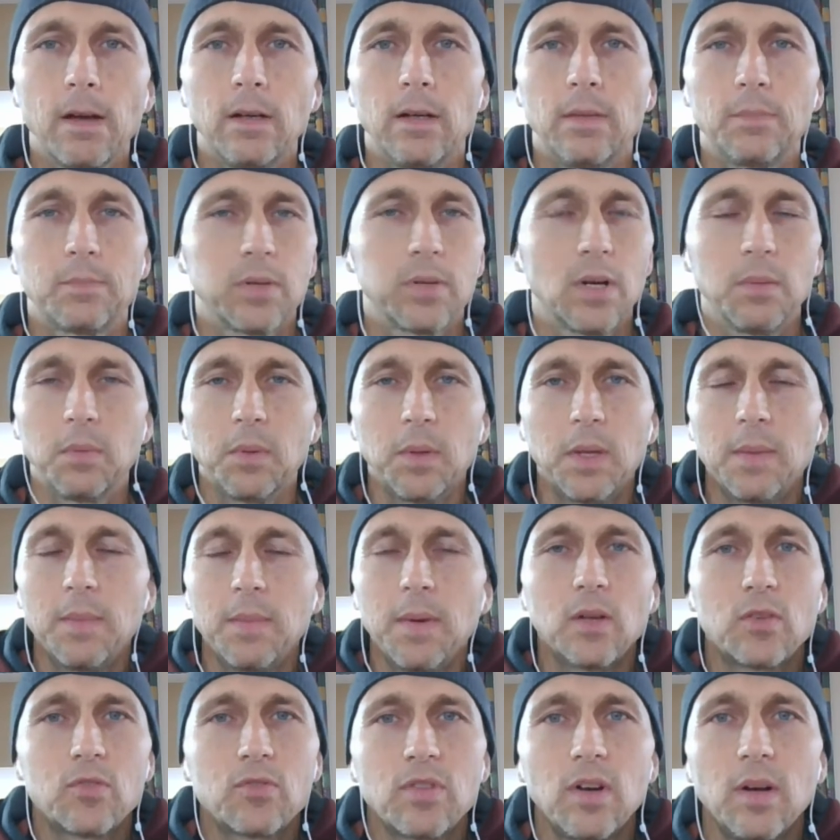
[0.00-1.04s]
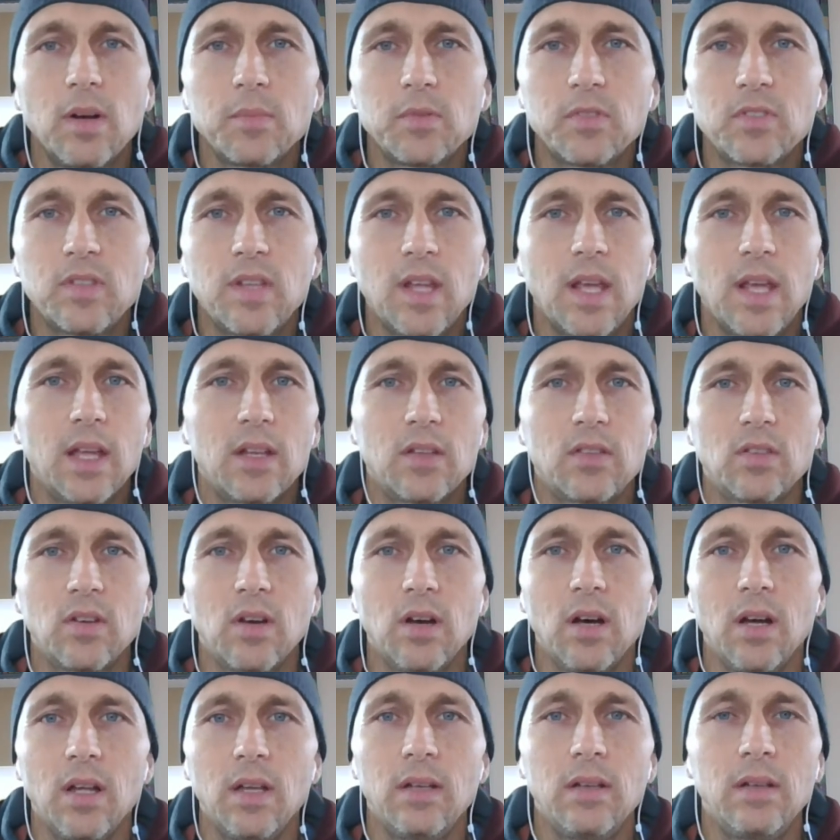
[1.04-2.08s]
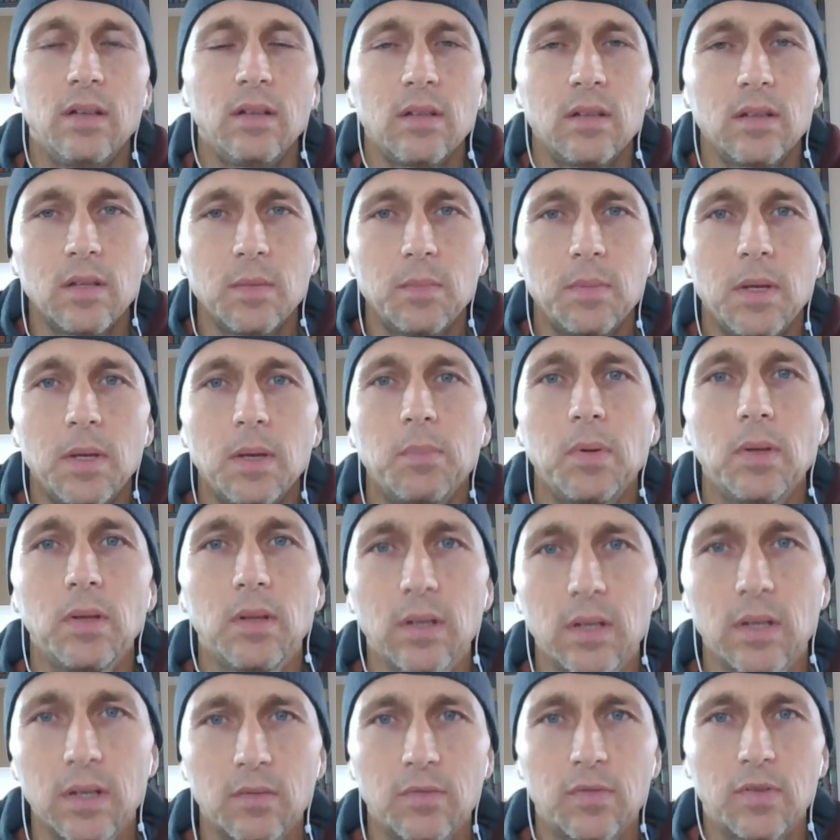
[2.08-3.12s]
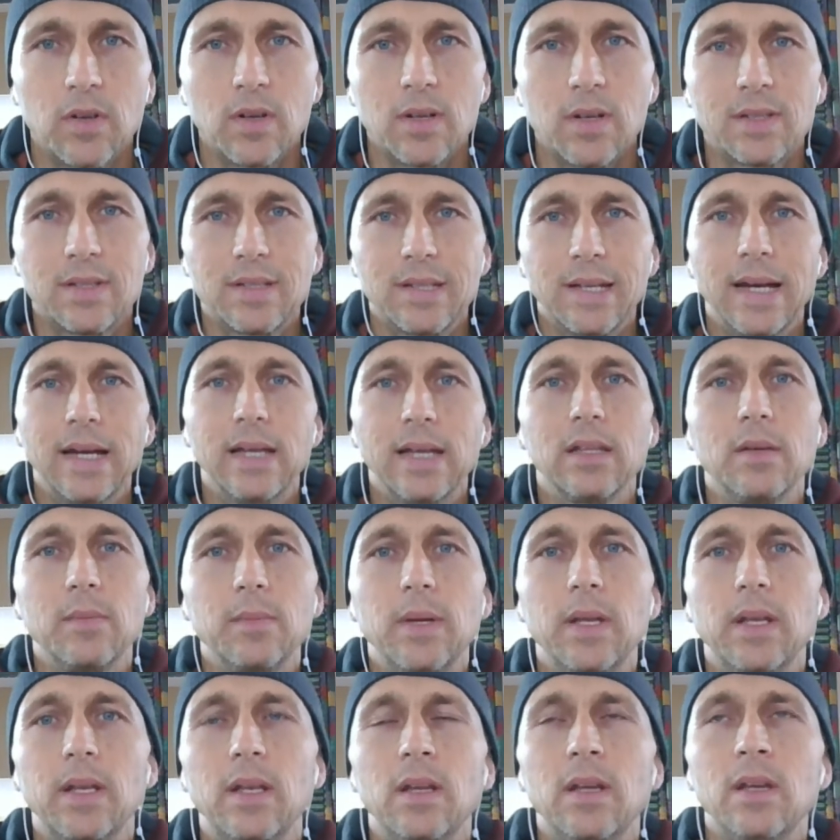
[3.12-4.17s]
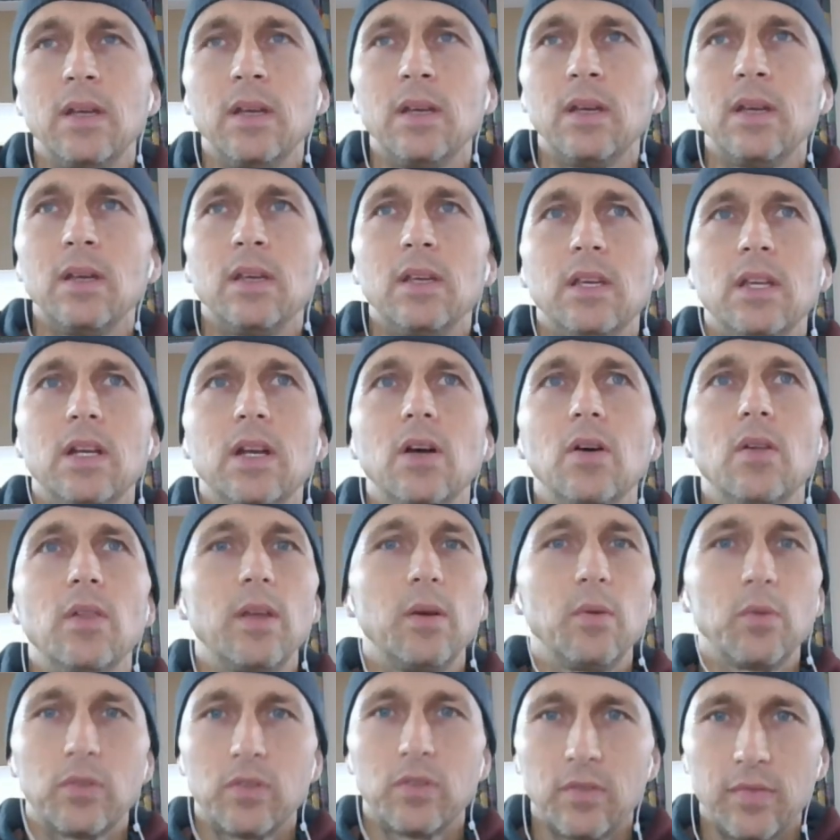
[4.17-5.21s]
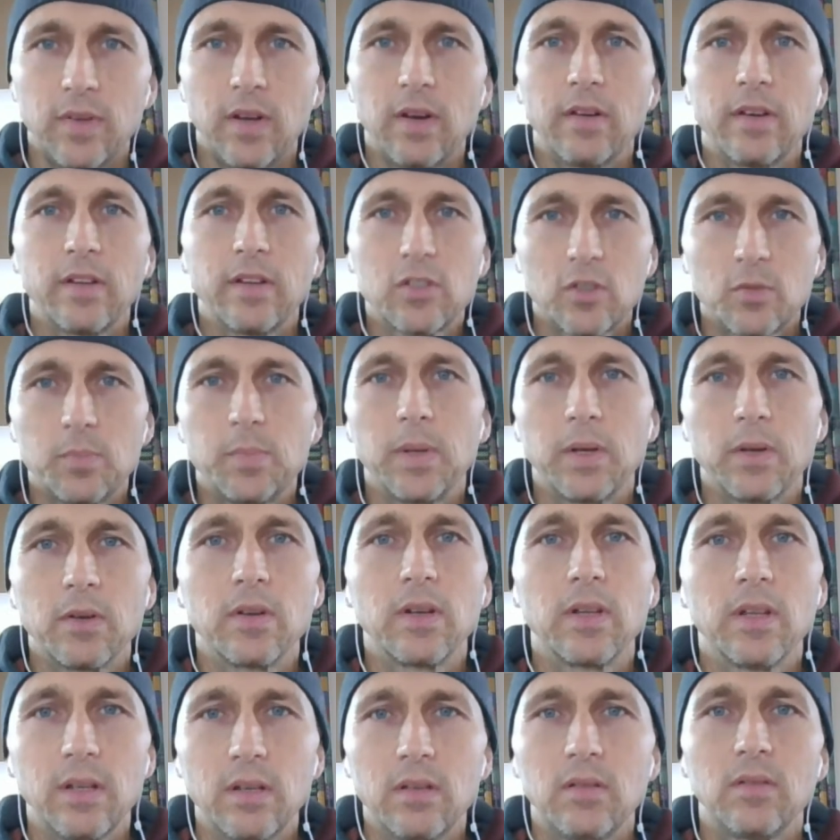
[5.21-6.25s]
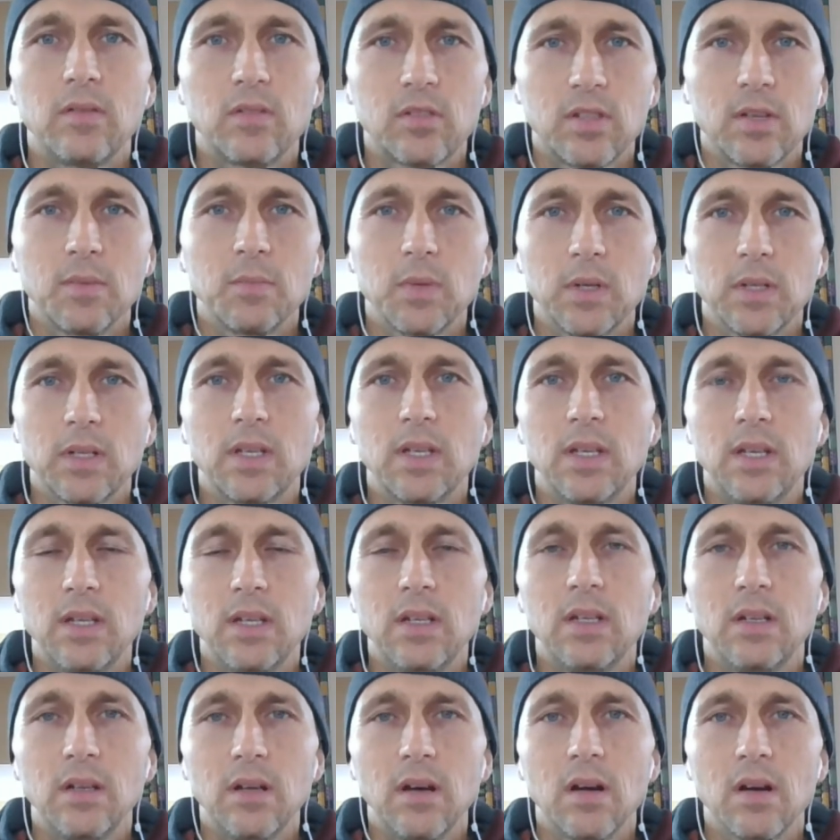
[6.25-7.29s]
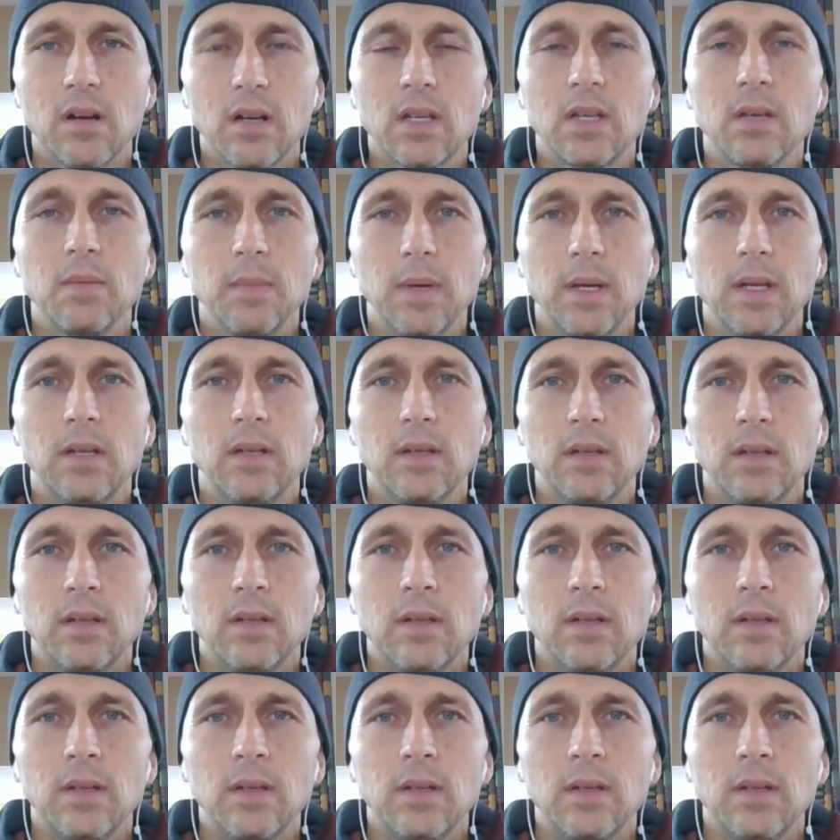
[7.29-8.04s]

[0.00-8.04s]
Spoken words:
probably about Trump's stance on the people looking for asylum. And, there was a very spirited, somewhat heated argument.